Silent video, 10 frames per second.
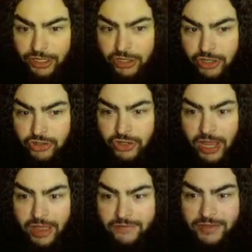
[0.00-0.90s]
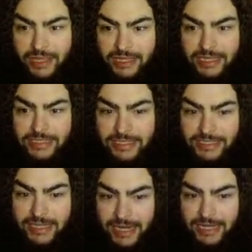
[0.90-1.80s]
You should have at least
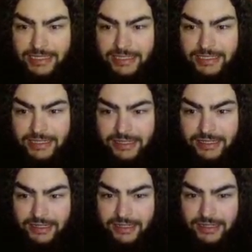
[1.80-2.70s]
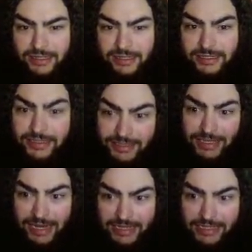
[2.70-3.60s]
six.
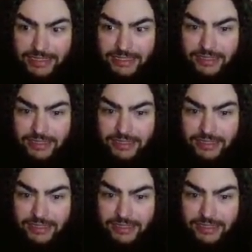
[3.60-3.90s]
Six?